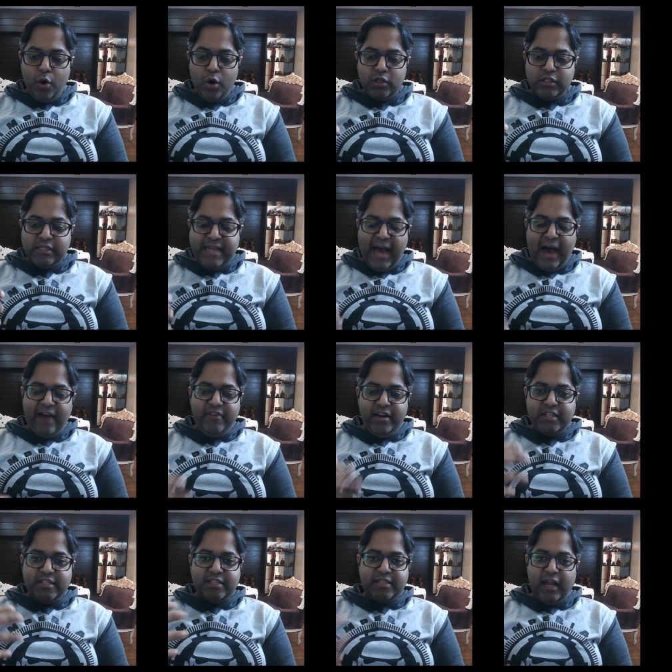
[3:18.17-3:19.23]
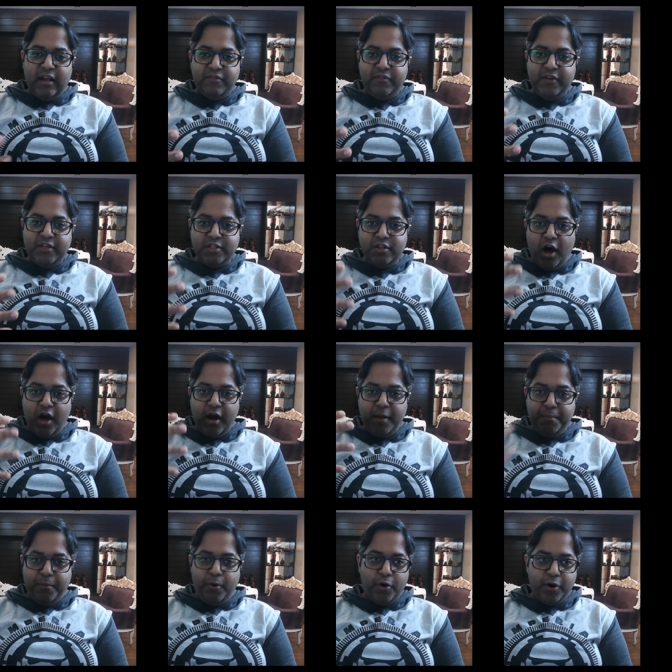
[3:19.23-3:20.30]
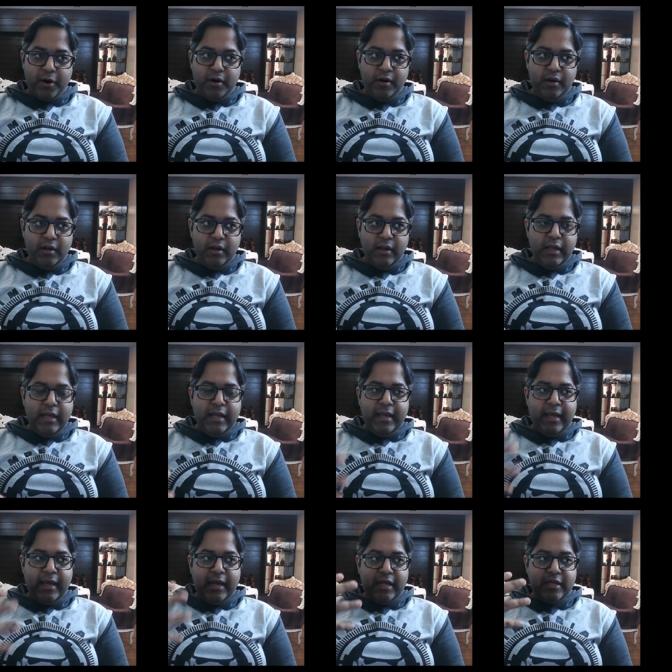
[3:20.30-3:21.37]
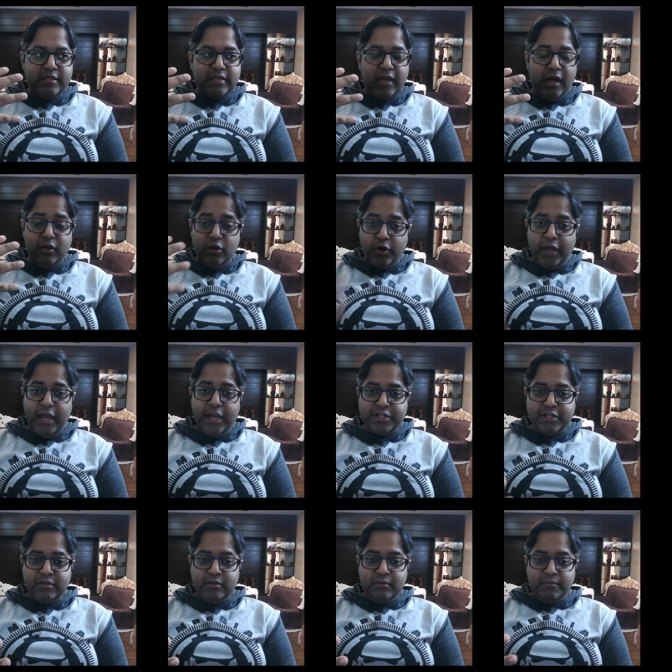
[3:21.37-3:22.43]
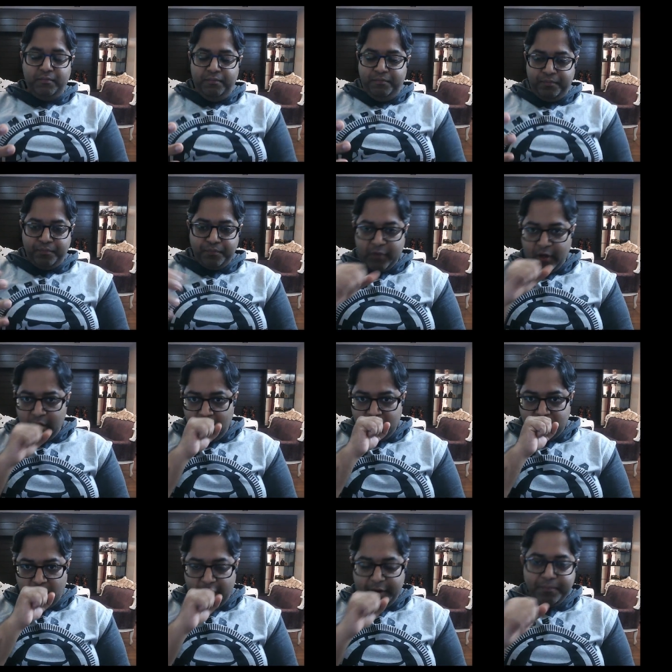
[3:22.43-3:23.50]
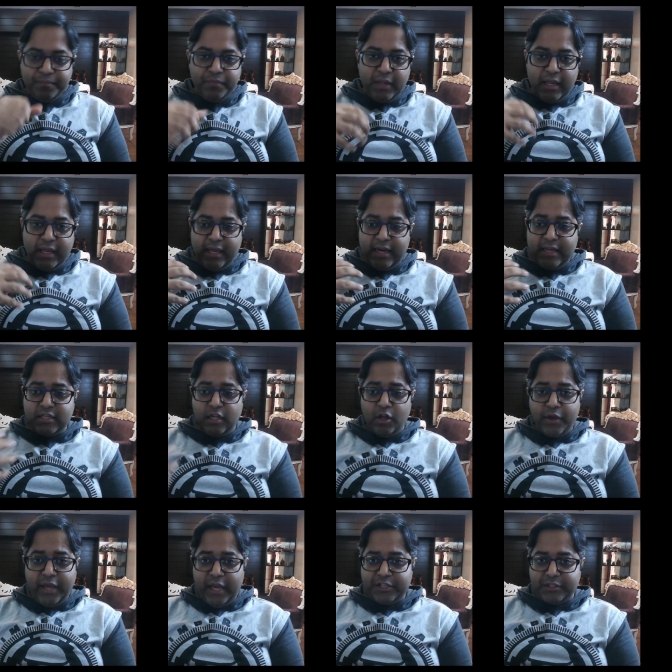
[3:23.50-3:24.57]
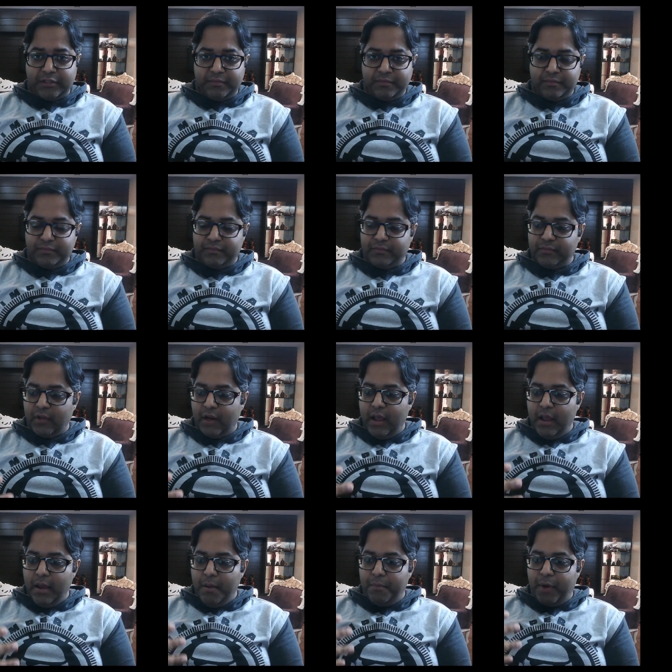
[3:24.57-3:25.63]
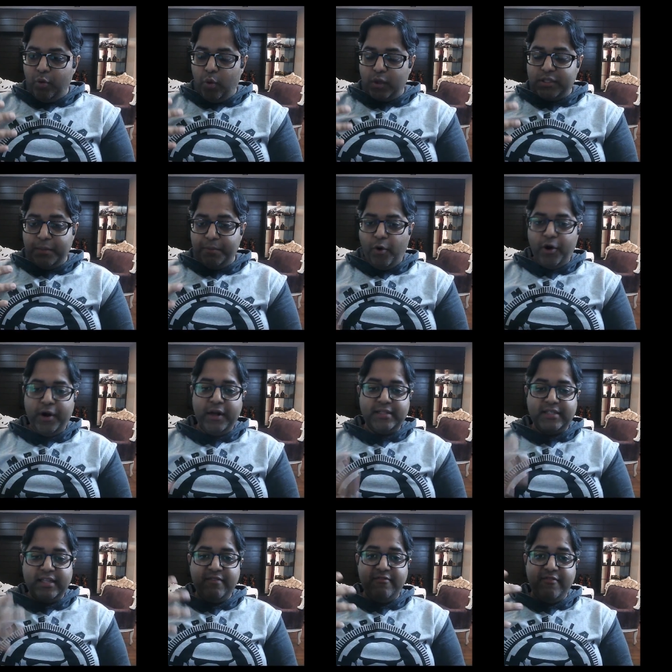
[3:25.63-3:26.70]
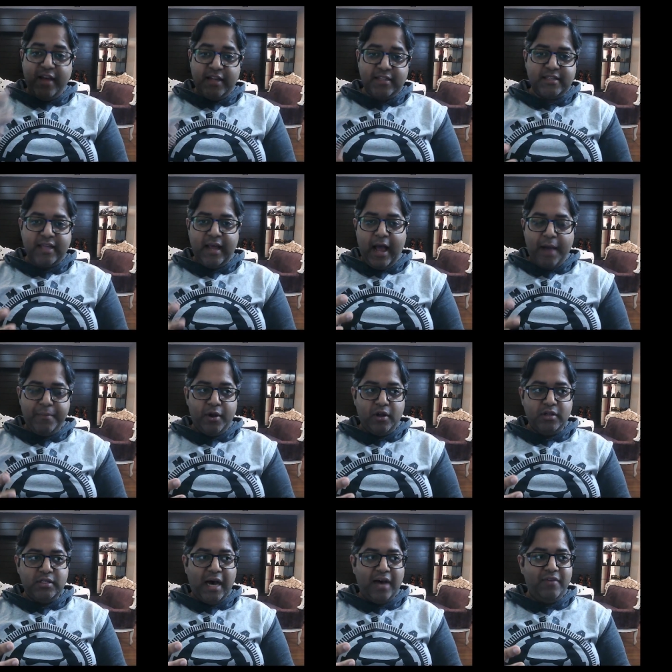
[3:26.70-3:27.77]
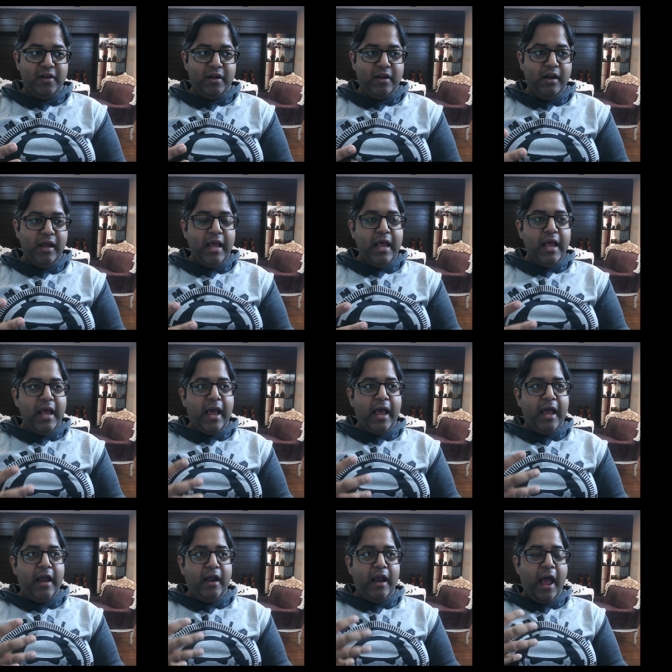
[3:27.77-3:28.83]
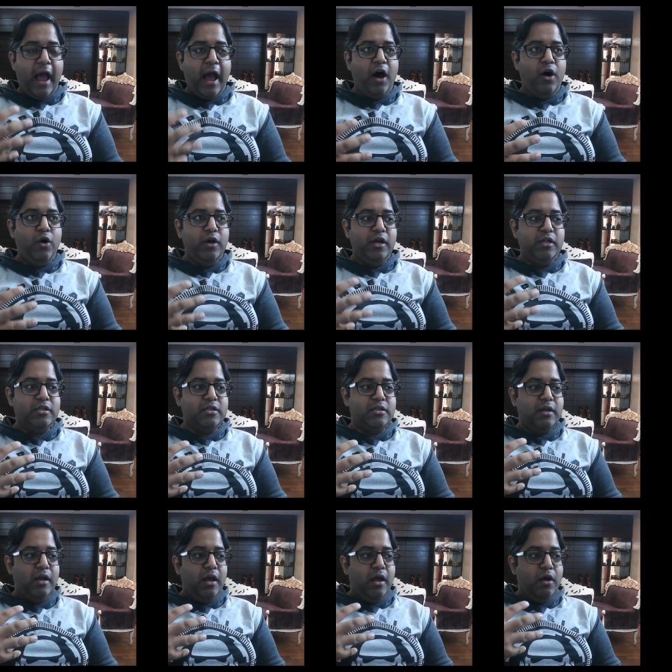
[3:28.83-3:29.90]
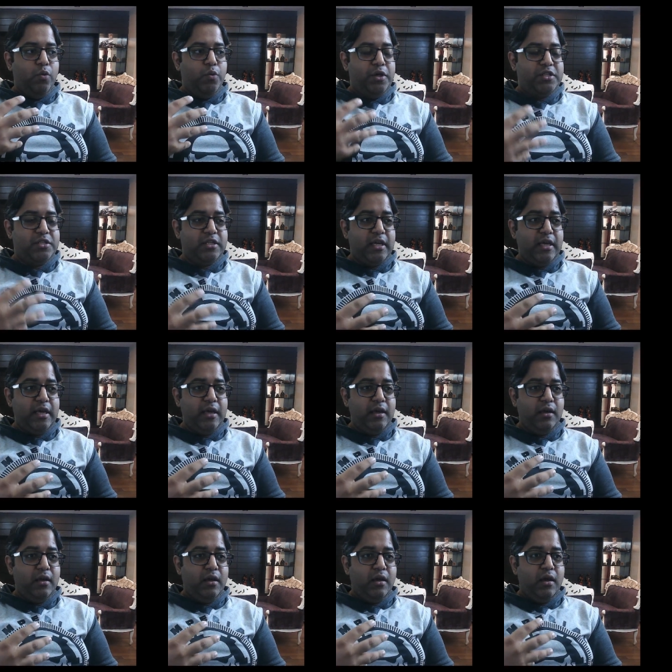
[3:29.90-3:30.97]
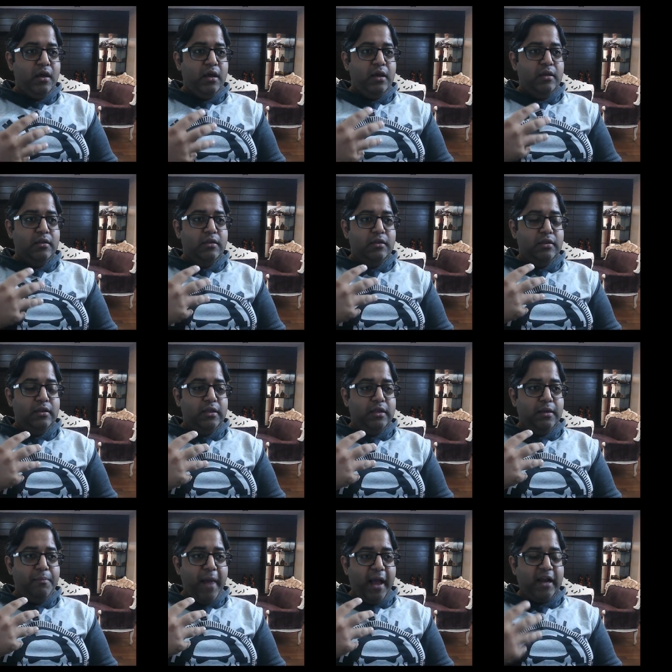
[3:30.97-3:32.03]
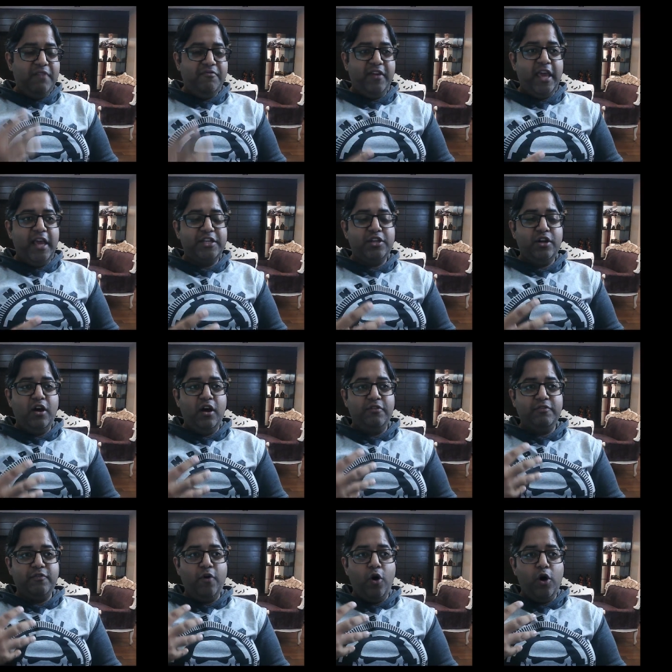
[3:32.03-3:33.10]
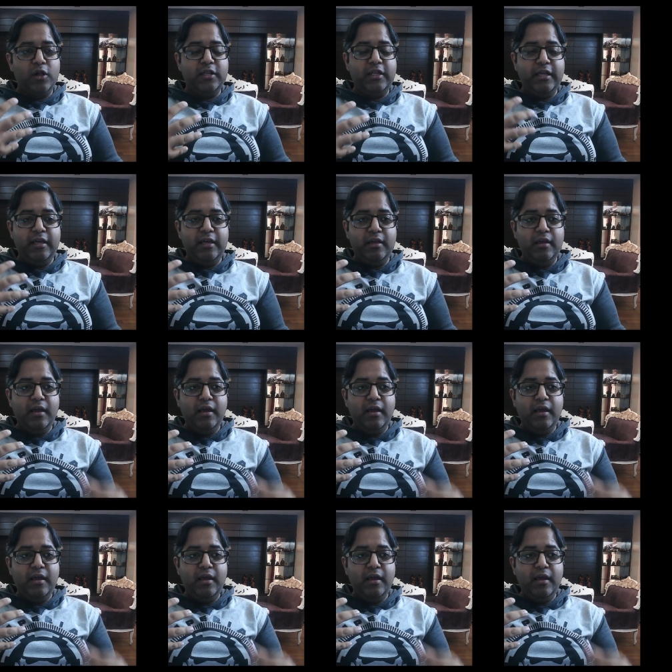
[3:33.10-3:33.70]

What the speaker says: Dalvin itself is not important. It is a location. Sorry, it is a location. But what's important is the events that happen on Davin, and how we see the magnification of all the